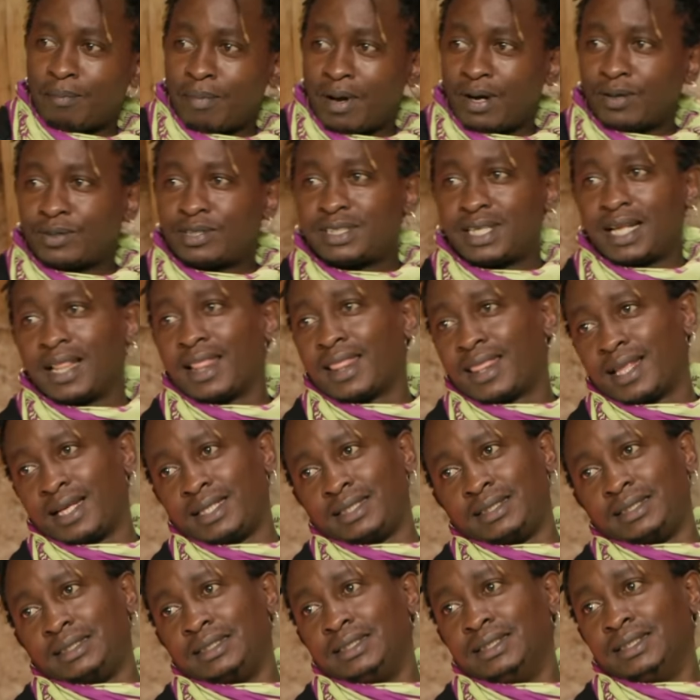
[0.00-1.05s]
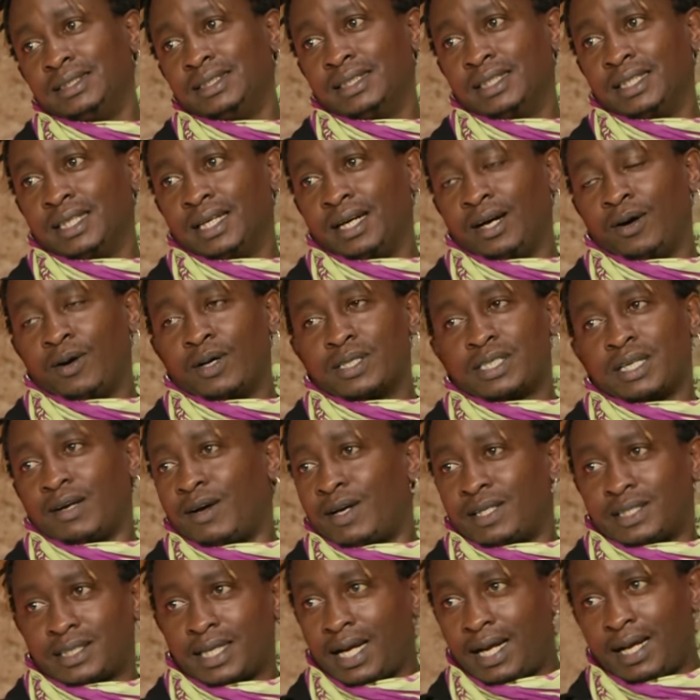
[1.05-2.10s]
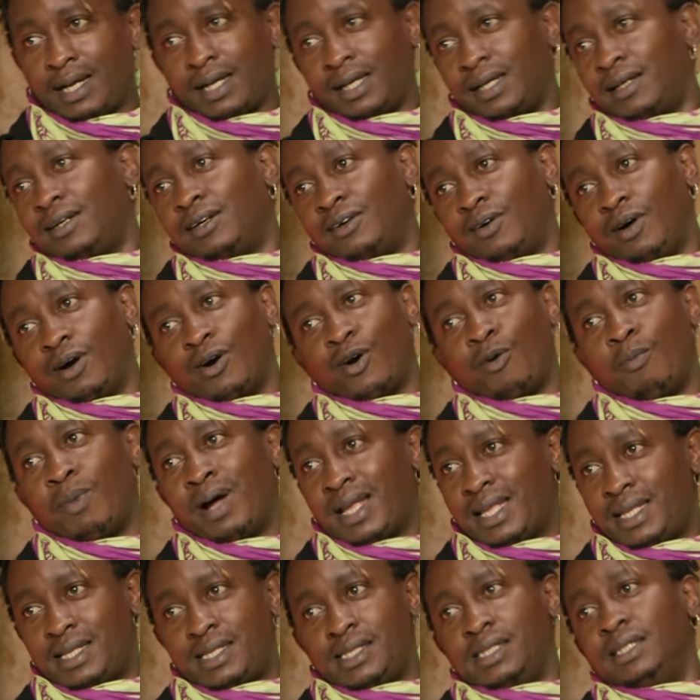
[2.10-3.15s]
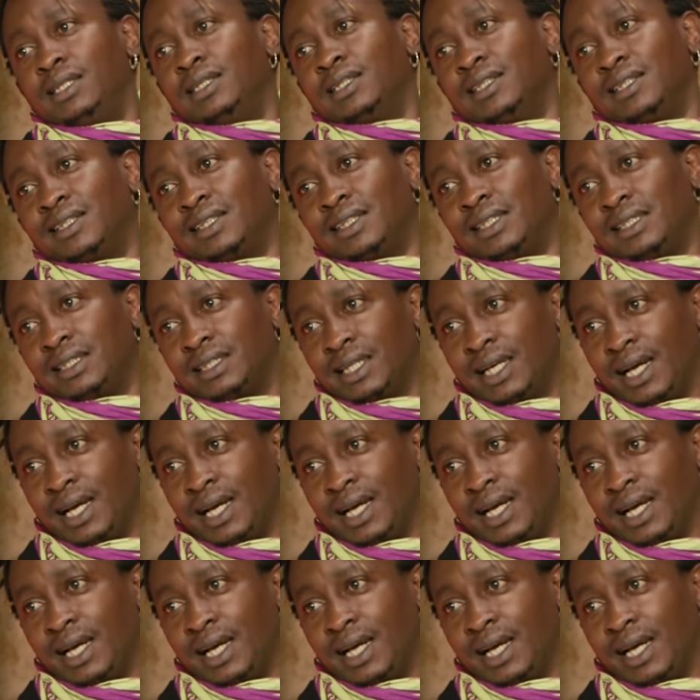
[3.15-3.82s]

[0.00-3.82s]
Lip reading: about 10:30, wasi washa wakomaji,